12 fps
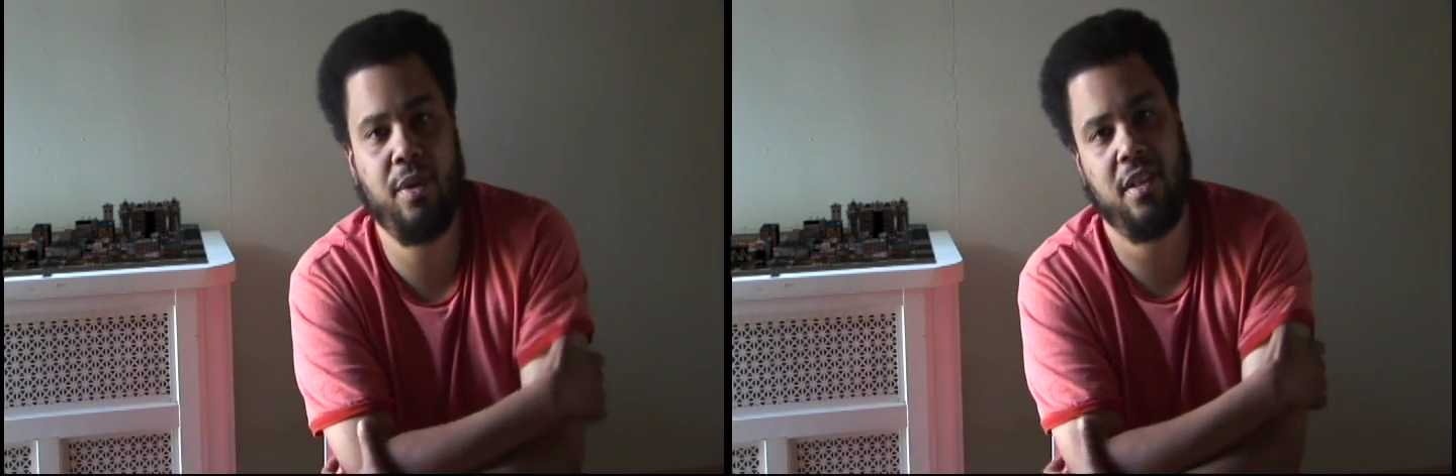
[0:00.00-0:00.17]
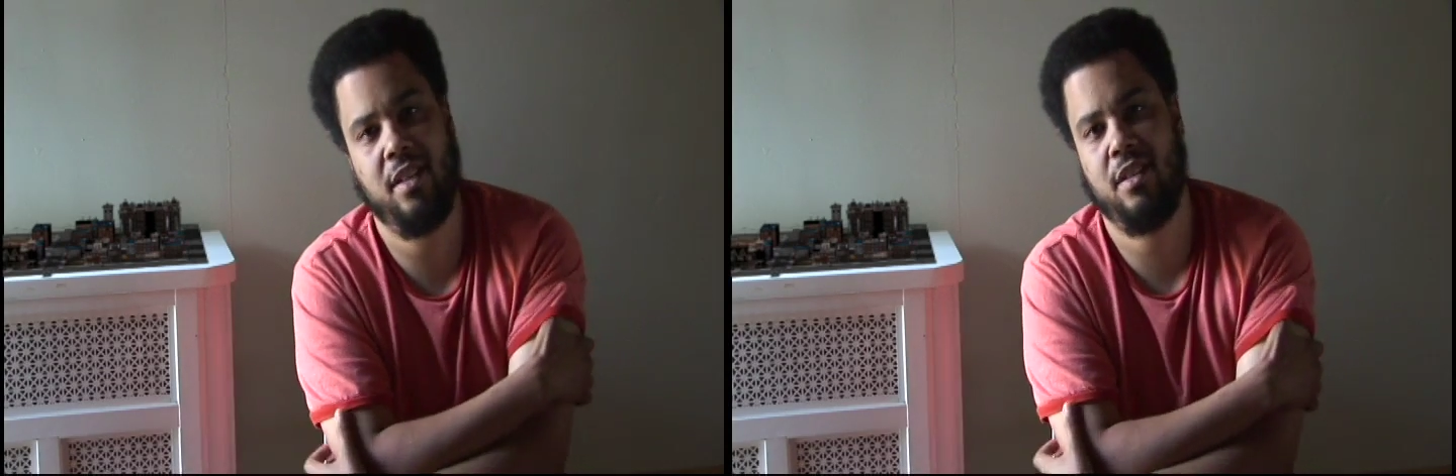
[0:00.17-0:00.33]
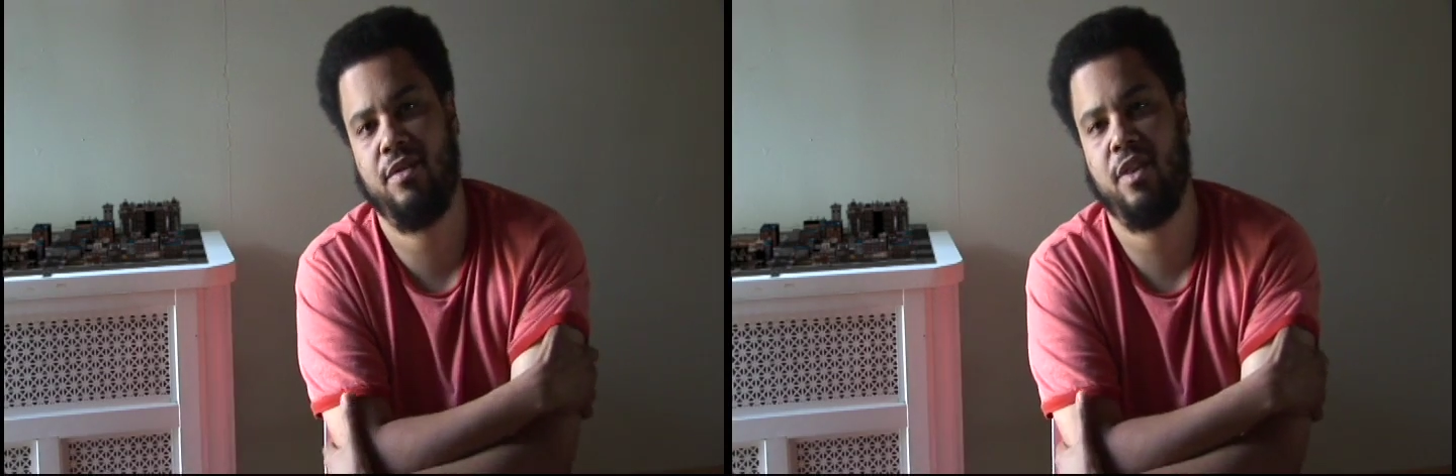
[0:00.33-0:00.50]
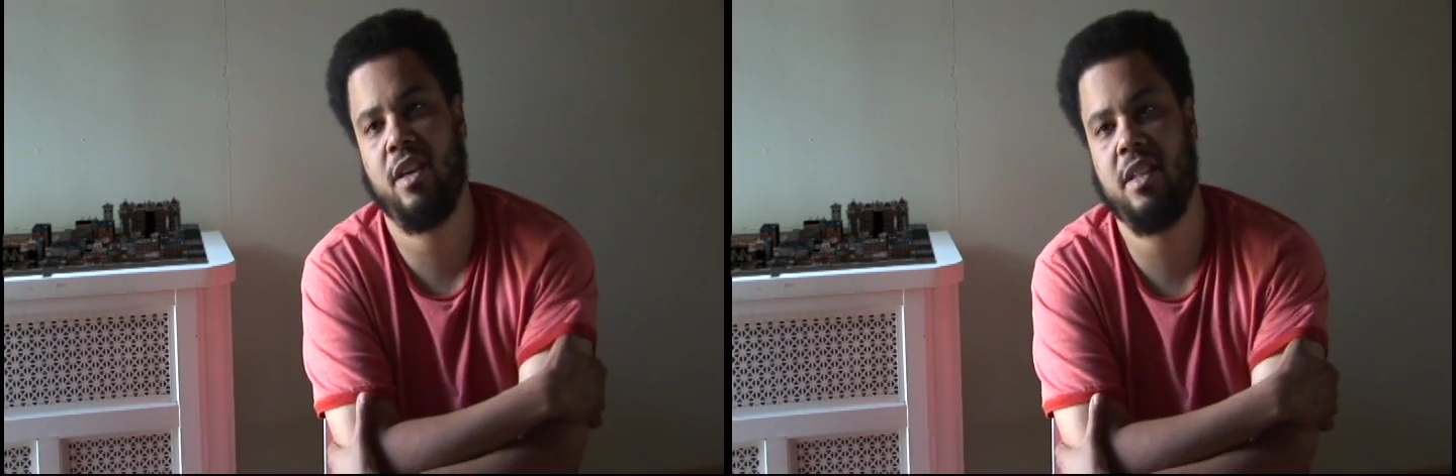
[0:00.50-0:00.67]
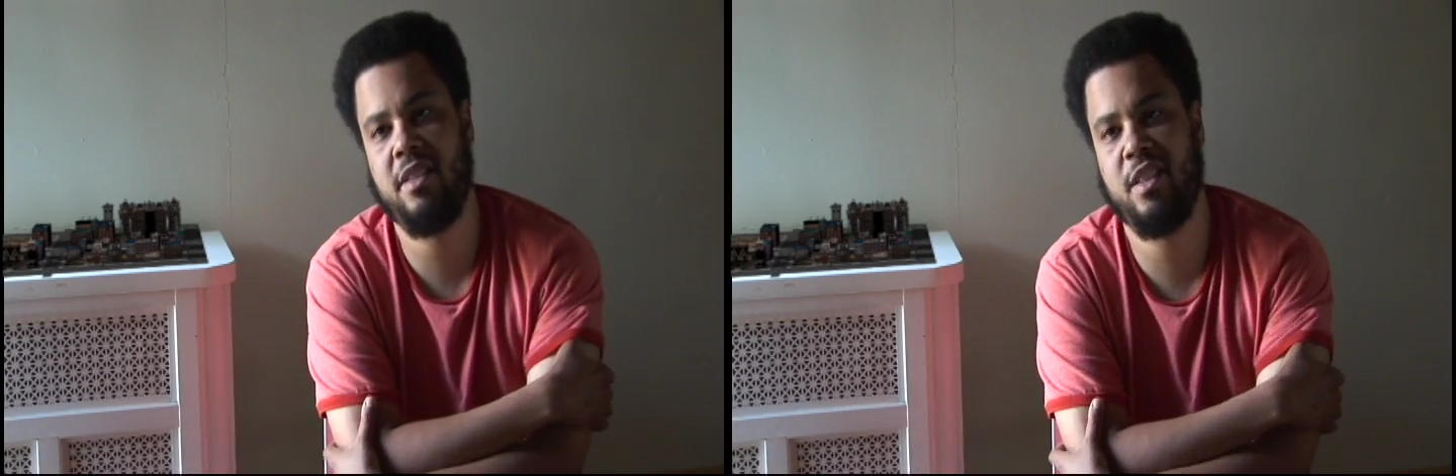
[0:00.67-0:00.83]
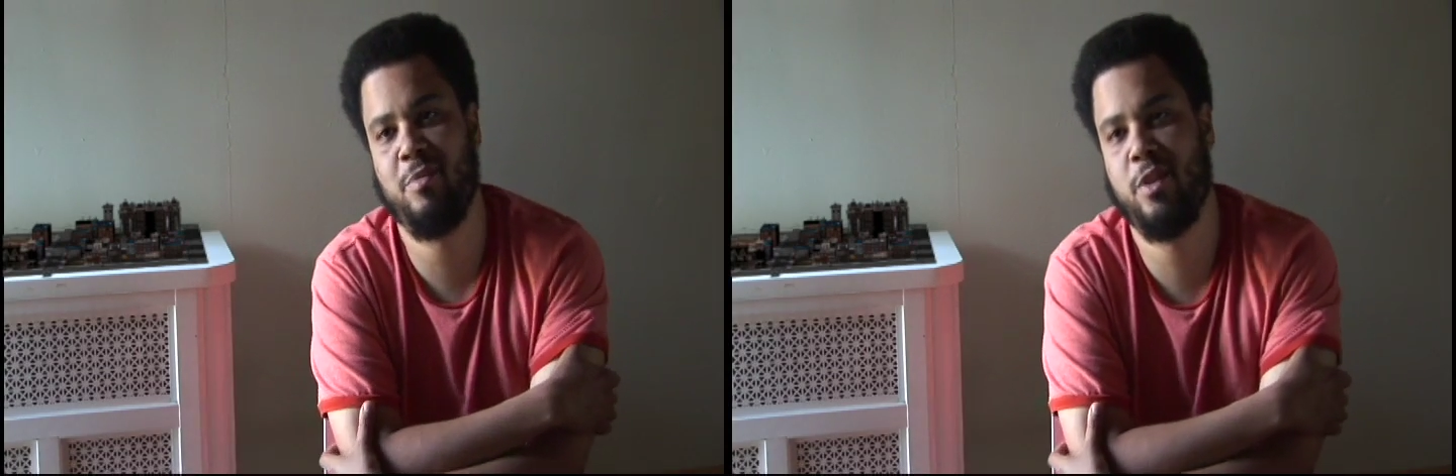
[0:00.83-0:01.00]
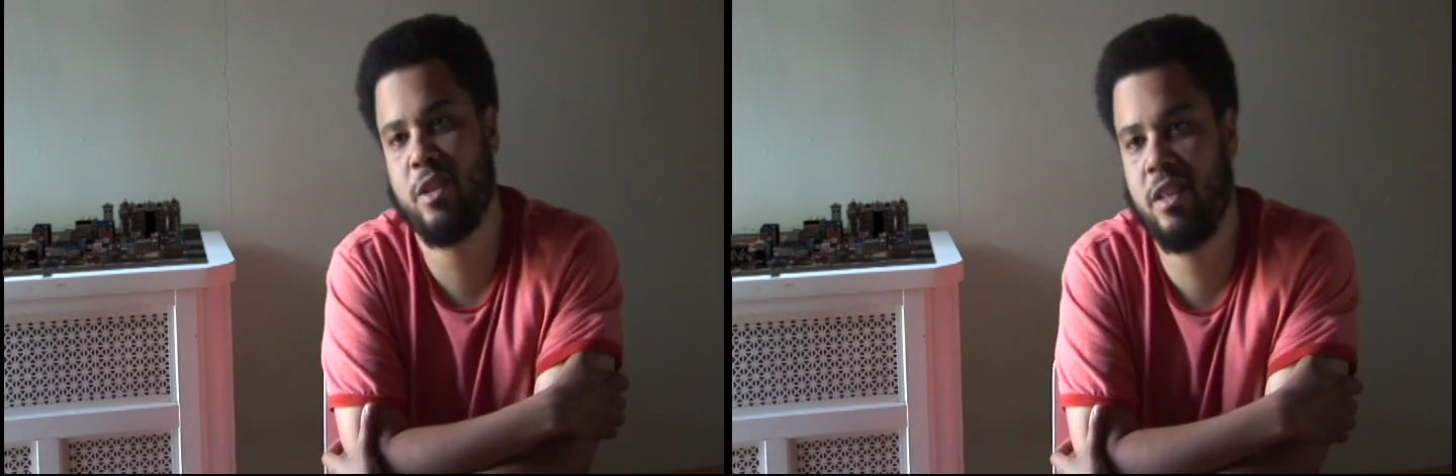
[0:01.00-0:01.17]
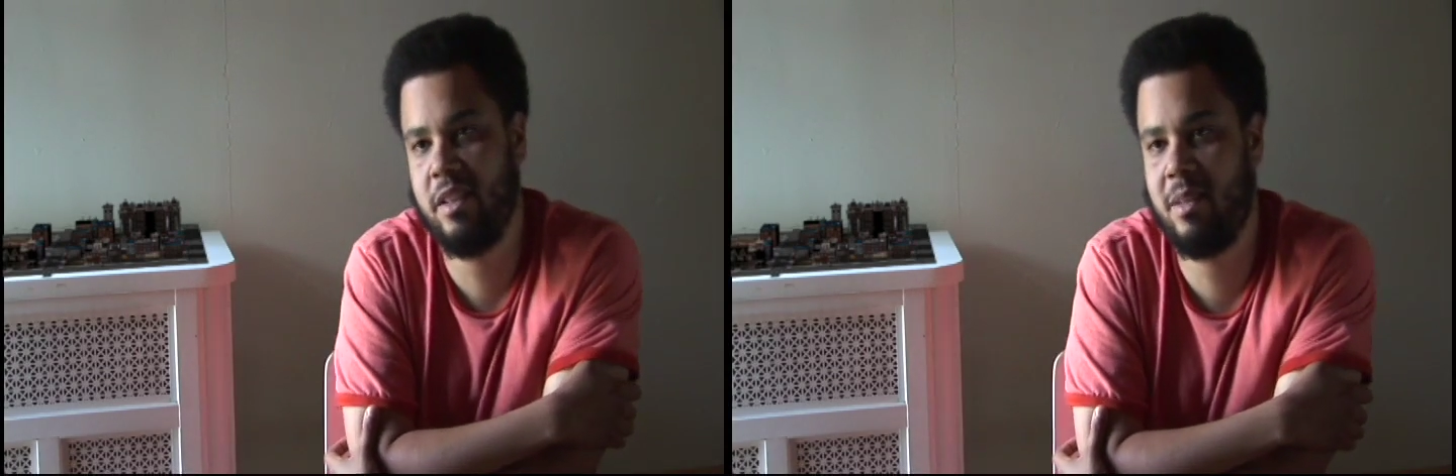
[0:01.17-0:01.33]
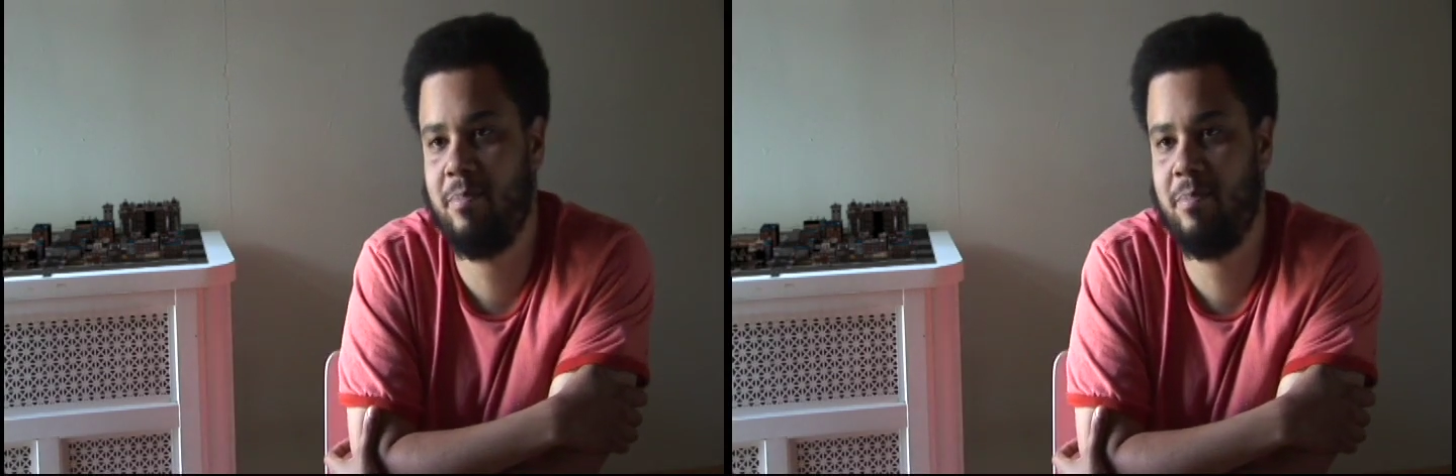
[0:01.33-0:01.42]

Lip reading: which is very similar to the